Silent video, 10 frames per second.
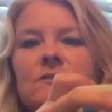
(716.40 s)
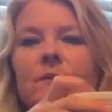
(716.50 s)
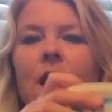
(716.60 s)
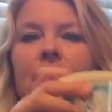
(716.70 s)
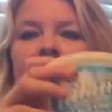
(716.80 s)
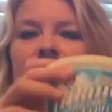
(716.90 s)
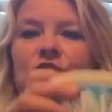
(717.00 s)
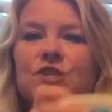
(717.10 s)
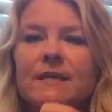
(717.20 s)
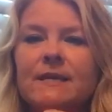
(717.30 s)
some cottage
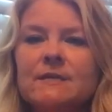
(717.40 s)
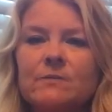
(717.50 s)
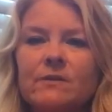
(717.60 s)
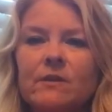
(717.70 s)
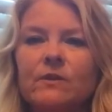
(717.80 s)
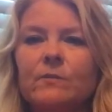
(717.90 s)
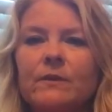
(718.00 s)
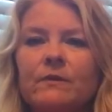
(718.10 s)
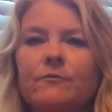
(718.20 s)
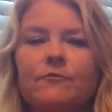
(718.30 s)
cheese with a little
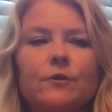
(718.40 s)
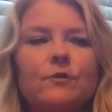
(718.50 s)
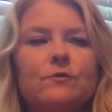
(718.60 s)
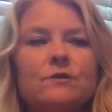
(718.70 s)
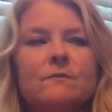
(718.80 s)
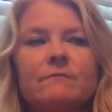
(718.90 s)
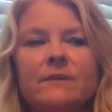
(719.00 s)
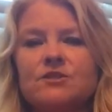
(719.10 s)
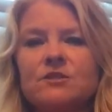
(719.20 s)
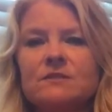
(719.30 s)
bit of fruit.
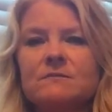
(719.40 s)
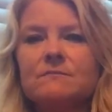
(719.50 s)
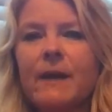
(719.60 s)
That's just